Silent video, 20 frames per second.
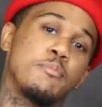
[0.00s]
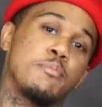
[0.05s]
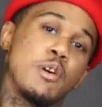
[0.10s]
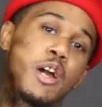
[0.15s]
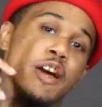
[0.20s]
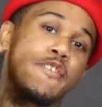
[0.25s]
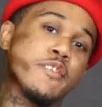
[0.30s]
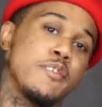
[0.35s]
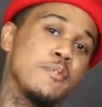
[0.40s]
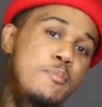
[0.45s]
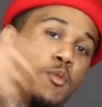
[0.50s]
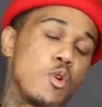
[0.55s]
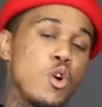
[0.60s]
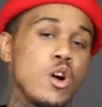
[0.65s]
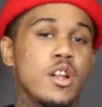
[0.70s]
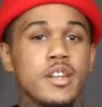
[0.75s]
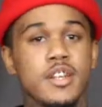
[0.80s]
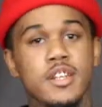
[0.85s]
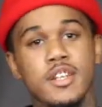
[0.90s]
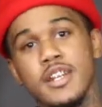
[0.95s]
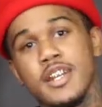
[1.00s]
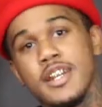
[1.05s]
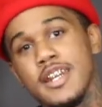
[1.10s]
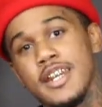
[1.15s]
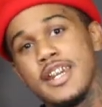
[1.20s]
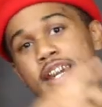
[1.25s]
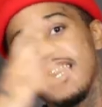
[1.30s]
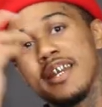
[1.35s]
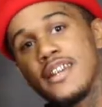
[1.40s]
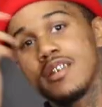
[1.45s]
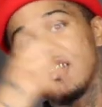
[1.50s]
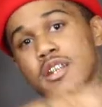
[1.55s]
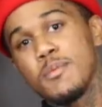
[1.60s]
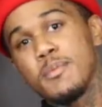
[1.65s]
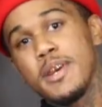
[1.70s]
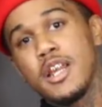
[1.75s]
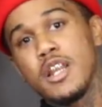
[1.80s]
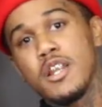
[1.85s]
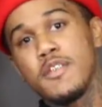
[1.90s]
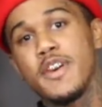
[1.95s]
Profit Marley,
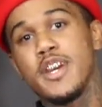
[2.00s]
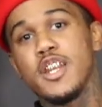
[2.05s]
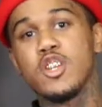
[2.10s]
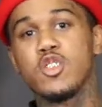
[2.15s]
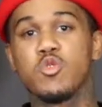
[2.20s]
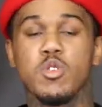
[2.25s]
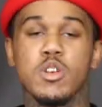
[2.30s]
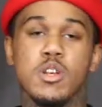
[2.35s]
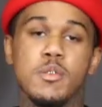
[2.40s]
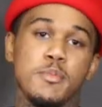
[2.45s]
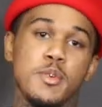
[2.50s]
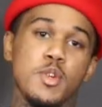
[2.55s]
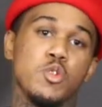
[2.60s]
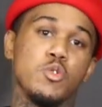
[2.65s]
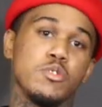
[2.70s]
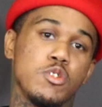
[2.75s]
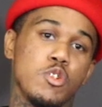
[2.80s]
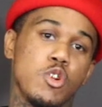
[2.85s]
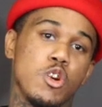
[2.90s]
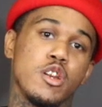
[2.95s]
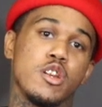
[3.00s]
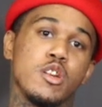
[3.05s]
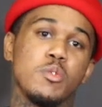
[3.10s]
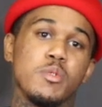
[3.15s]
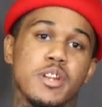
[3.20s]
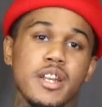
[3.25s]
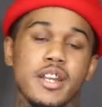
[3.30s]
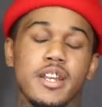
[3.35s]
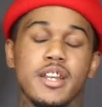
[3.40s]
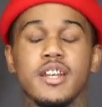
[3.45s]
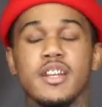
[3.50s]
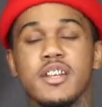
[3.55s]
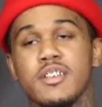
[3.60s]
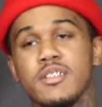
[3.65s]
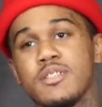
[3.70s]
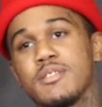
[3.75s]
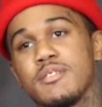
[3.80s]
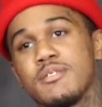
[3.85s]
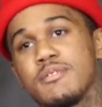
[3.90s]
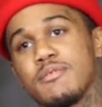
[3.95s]
ESM, Elevated Street Music. You already know what it is.